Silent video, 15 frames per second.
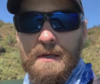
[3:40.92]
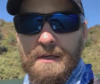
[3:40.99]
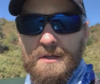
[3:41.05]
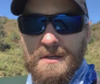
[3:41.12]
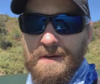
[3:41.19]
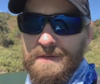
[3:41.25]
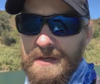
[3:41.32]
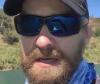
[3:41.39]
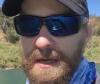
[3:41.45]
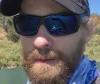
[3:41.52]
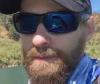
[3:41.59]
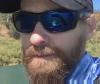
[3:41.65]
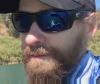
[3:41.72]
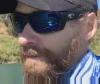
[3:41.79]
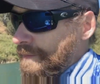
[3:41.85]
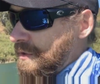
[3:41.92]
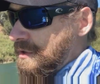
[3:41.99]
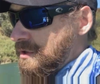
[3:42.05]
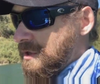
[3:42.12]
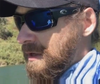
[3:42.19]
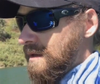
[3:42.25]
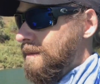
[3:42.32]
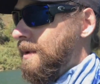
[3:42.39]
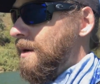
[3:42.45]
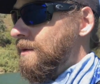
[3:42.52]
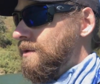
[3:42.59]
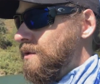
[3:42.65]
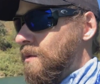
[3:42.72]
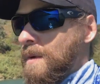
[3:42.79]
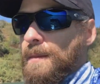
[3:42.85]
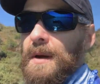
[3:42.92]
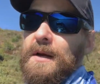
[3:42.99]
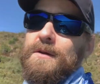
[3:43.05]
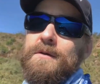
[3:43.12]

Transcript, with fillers: I just have to keep positioning the boat to where I'm not